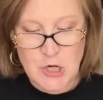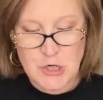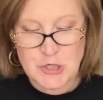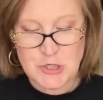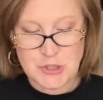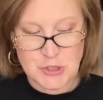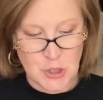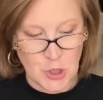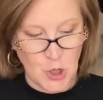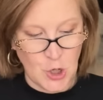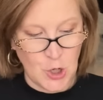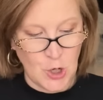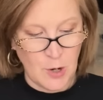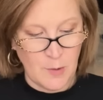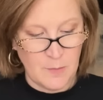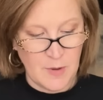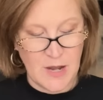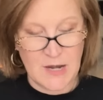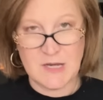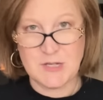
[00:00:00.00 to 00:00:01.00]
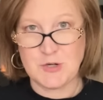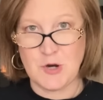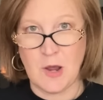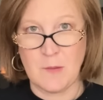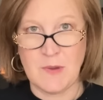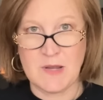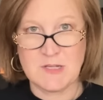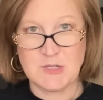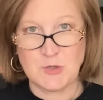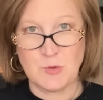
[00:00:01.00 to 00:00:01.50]
Sugar Body
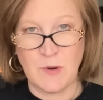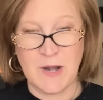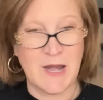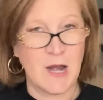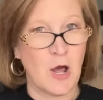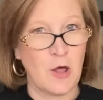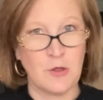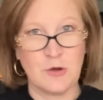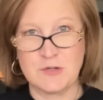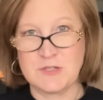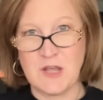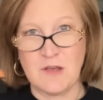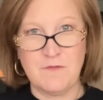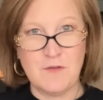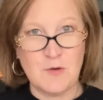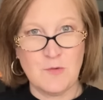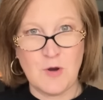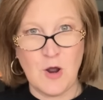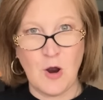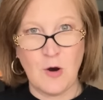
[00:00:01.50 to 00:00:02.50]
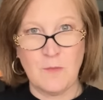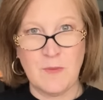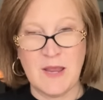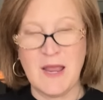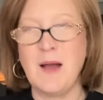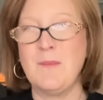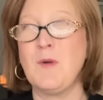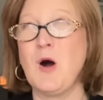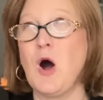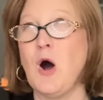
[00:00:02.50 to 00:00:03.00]
Scrub. It's $20. If you know me,
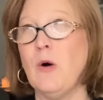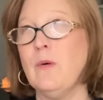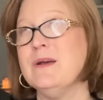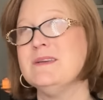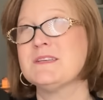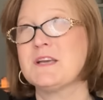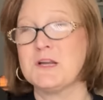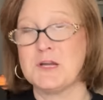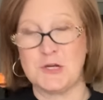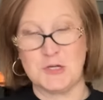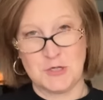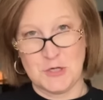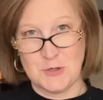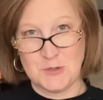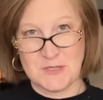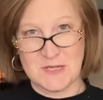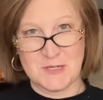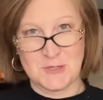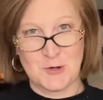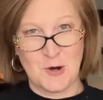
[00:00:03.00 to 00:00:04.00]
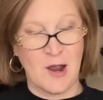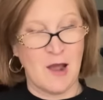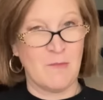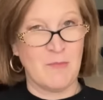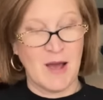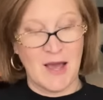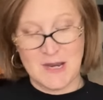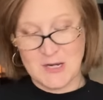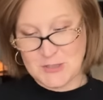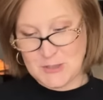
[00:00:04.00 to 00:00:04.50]
I'm always going to choose the scrub.
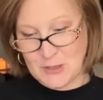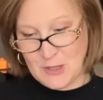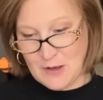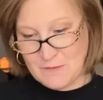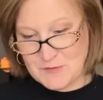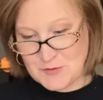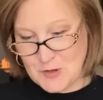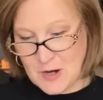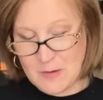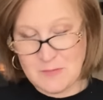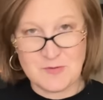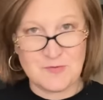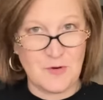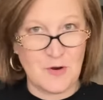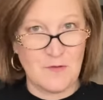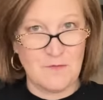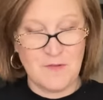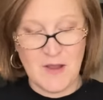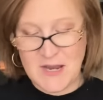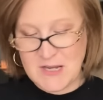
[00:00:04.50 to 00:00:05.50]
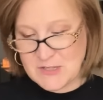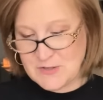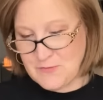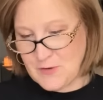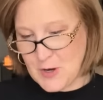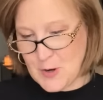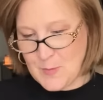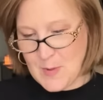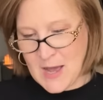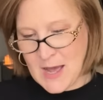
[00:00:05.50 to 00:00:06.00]
I just love scrubs for your face, for
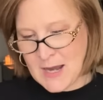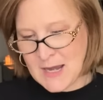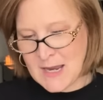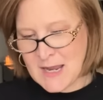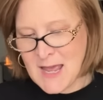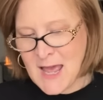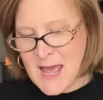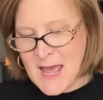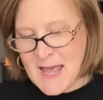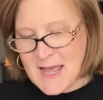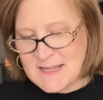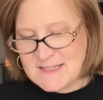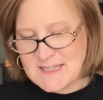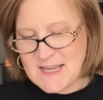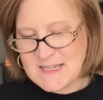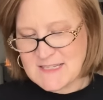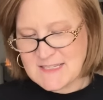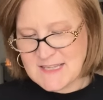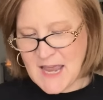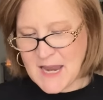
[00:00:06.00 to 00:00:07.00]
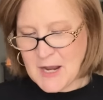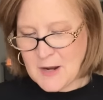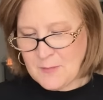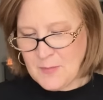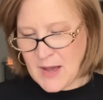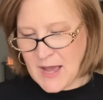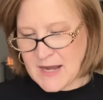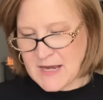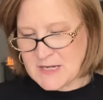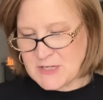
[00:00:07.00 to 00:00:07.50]
your body. It says, say
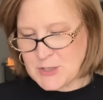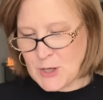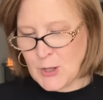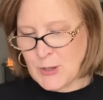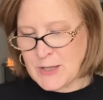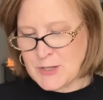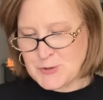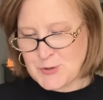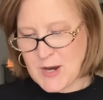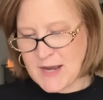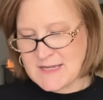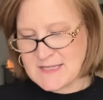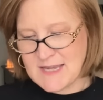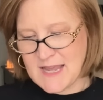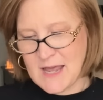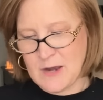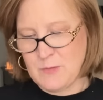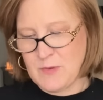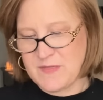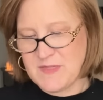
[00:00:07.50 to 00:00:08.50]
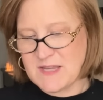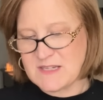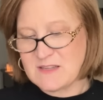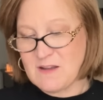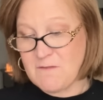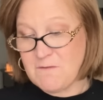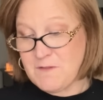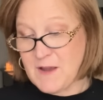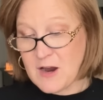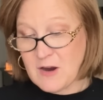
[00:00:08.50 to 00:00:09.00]
goodbye to dull and dry skin with this
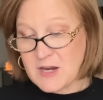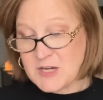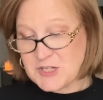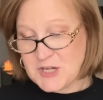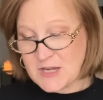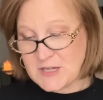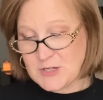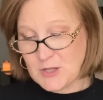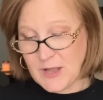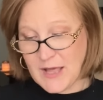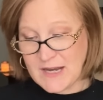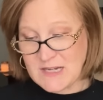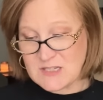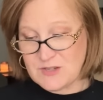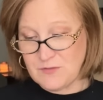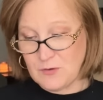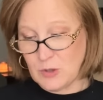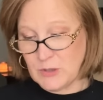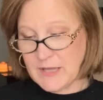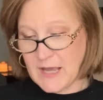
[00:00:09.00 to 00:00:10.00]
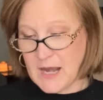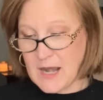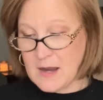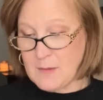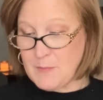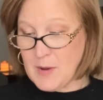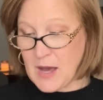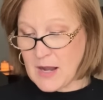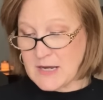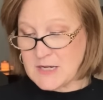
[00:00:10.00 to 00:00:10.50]
very gentle
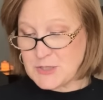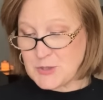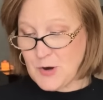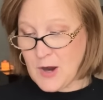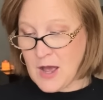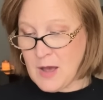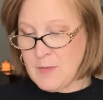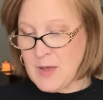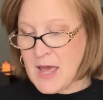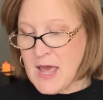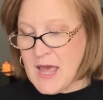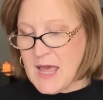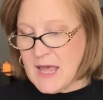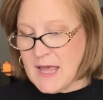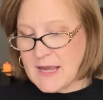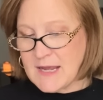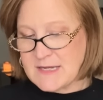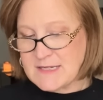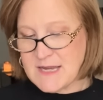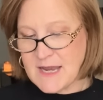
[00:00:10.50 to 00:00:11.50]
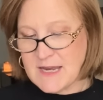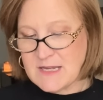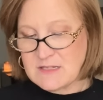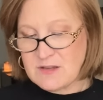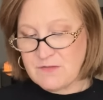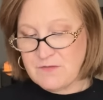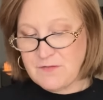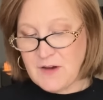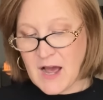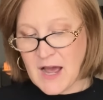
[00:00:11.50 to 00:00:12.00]
exfoliating body scrub. It contains
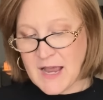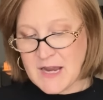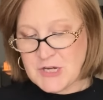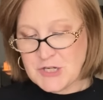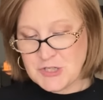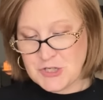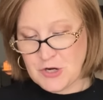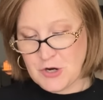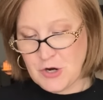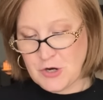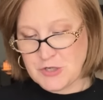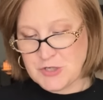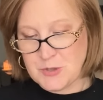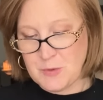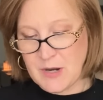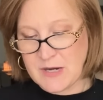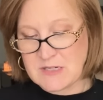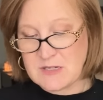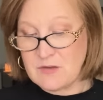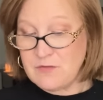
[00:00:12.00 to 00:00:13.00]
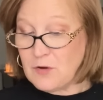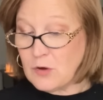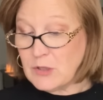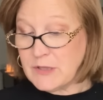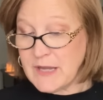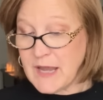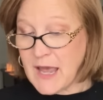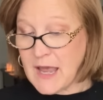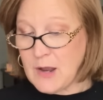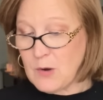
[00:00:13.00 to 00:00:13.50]
fine sugar to
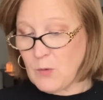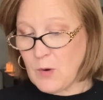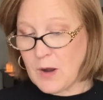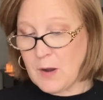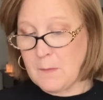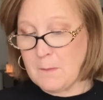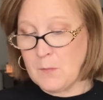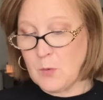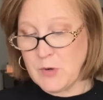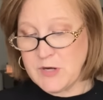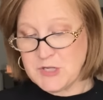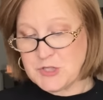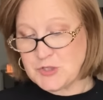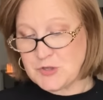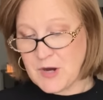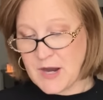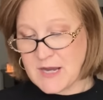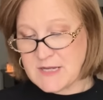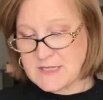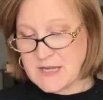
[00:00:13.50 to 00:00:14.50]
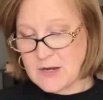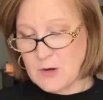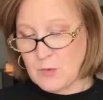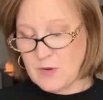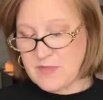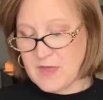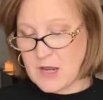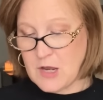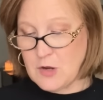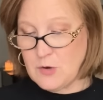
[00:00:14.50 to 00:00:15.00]
exfoliate while moisturizing
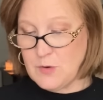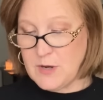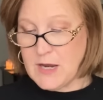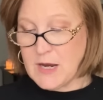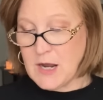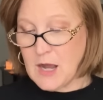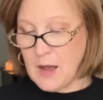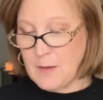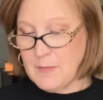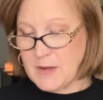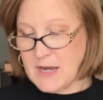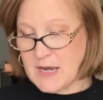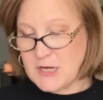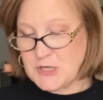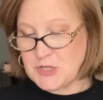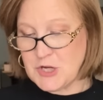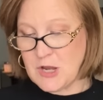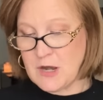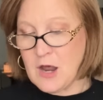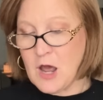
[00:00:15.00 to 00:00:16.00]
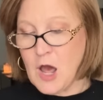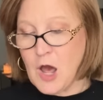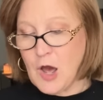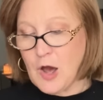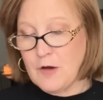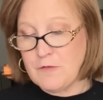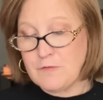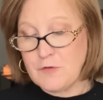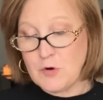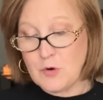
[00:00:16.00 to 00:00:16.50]
with a unique combination
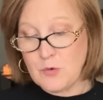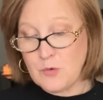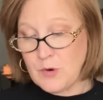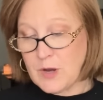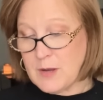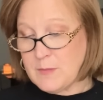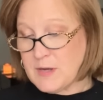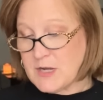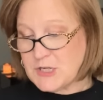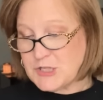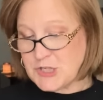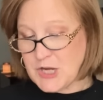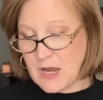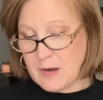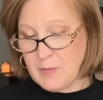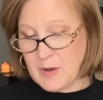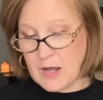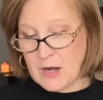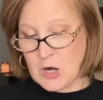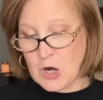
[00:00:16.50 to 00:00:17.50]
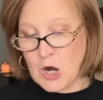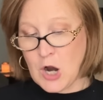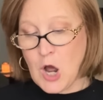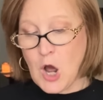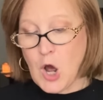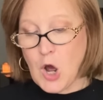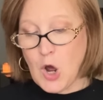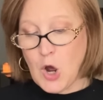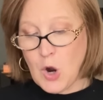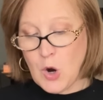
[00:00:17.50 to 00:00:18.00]
of creamy shea butter,
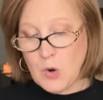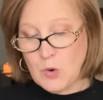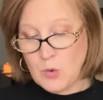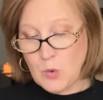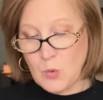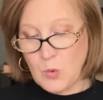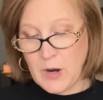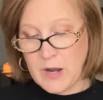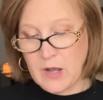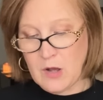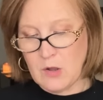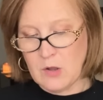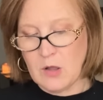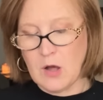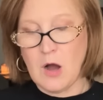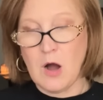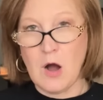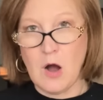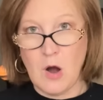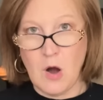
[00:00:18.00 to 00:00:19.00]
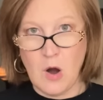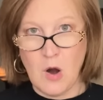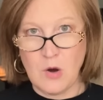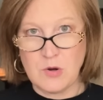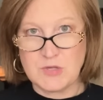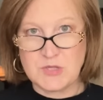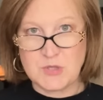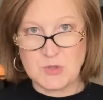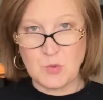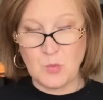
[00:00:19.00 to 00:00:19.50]
oat oil, oh,
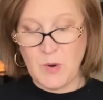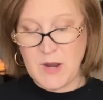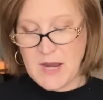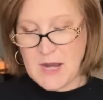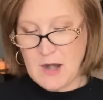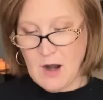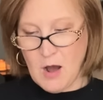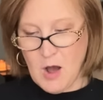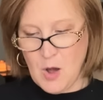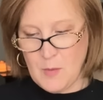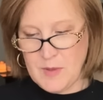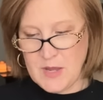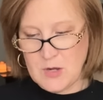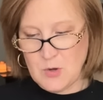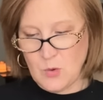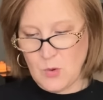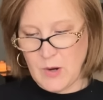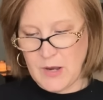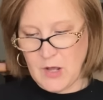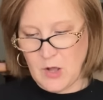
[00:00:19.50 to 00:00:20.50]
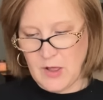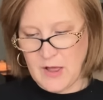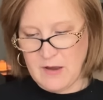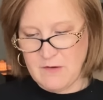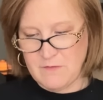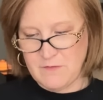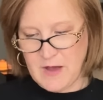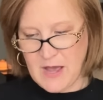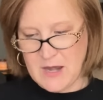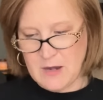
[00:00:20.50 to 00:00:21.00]
sweet almond oil,
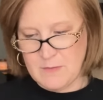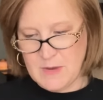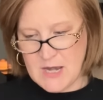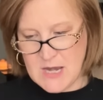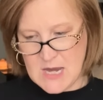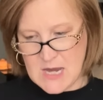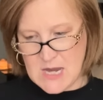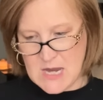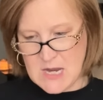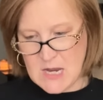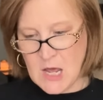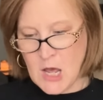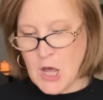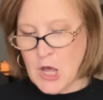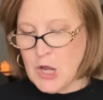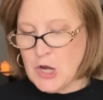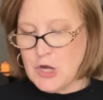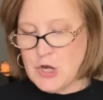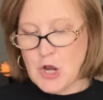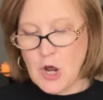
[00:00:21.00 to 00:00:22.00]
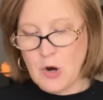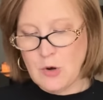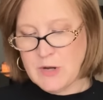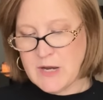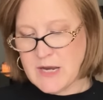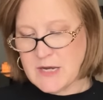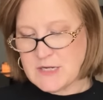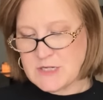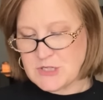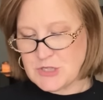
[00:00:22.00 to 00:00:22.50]
and vitamin E. No
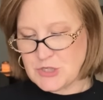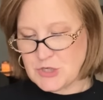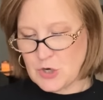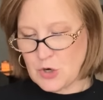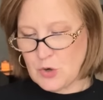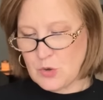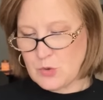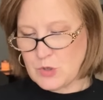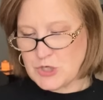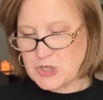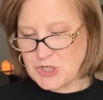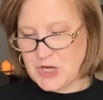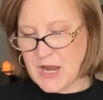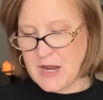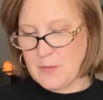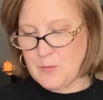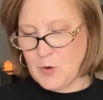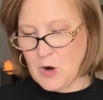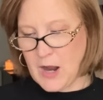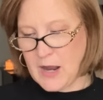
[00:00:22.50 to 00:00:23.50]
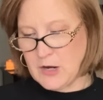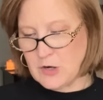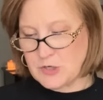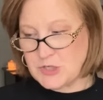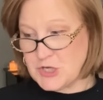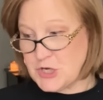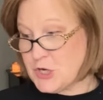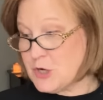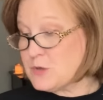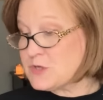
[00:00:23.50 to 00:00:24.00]
need to stir or shake prior
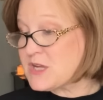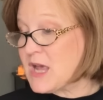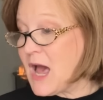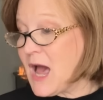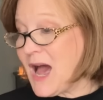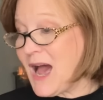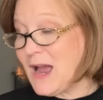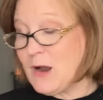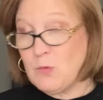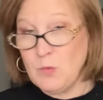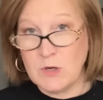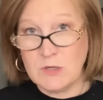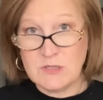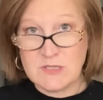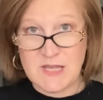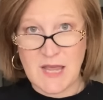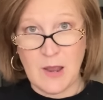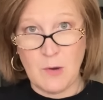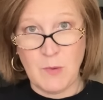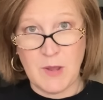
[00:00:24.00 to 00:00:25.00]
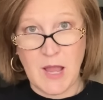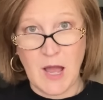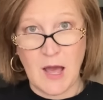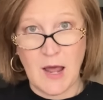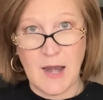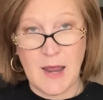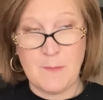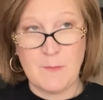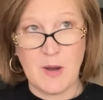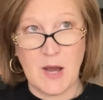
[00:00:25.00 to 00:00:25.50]
to use. I will say we
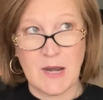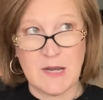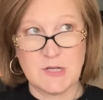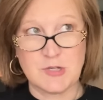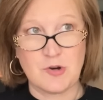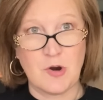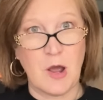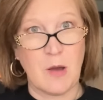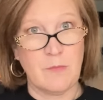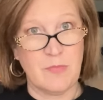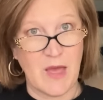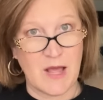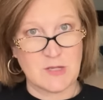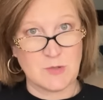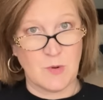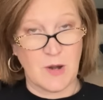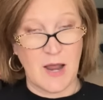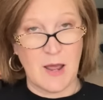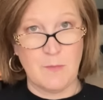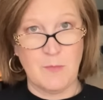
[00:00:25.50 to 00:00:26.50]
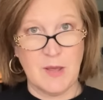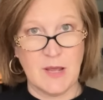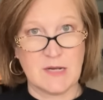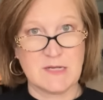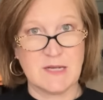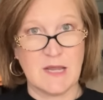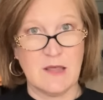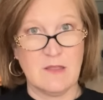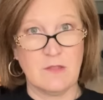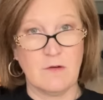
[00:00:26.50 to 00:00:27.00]
got a body scrub. That's what I
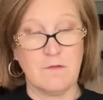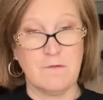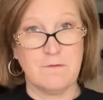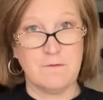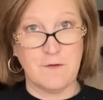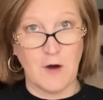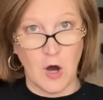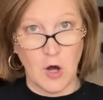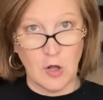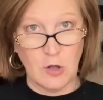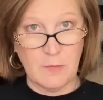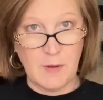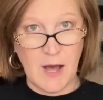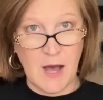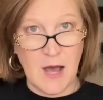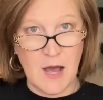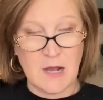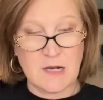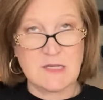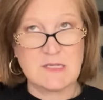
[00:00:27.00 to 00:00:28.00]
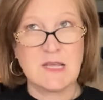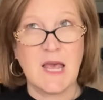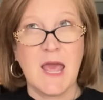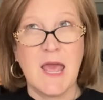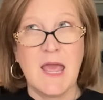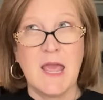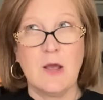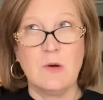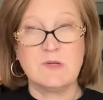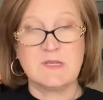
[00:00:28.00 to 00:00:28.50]
picked in the fall box.
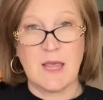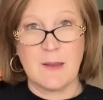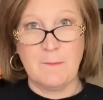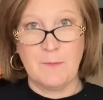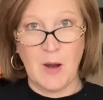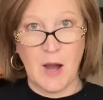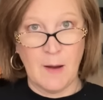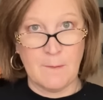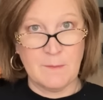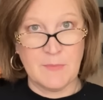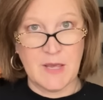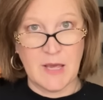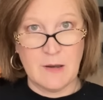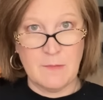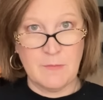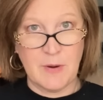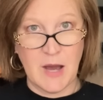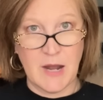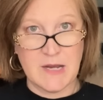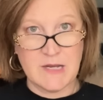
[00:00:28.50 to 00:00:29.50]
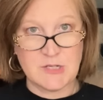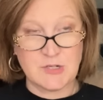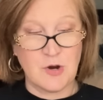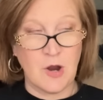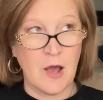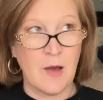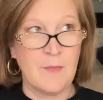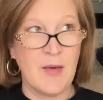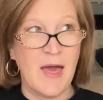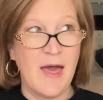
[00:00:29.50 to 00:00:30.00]
It was a pumpkin body
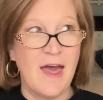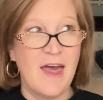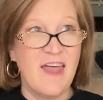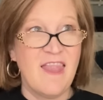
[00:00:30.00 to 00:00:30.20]
scrub.